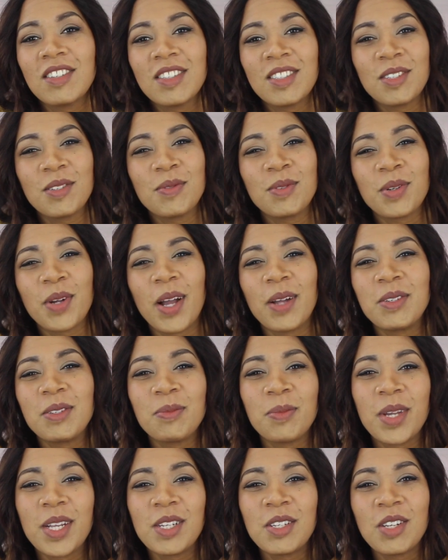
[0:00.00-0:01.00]
to subscribe
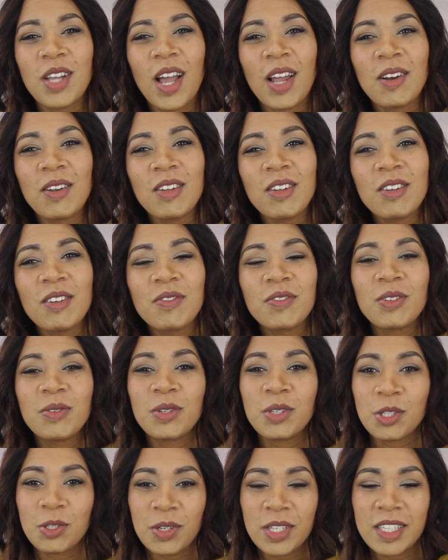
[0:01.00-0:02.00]
to my channel if you
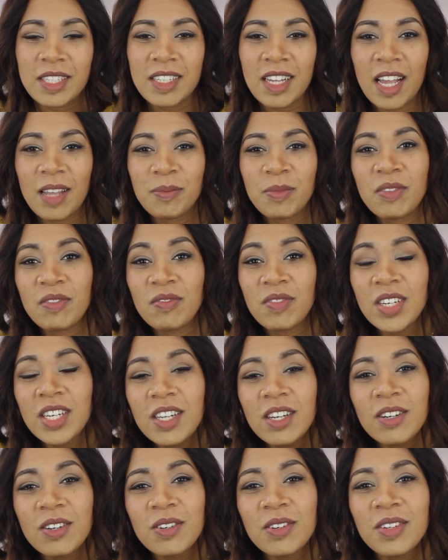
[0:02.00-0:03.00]
enjoy these type of
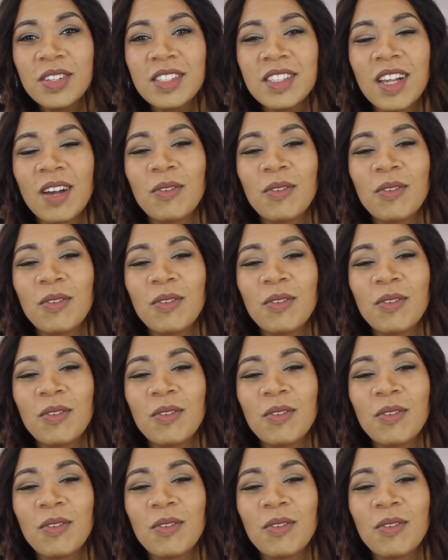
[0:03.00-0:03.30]
videos.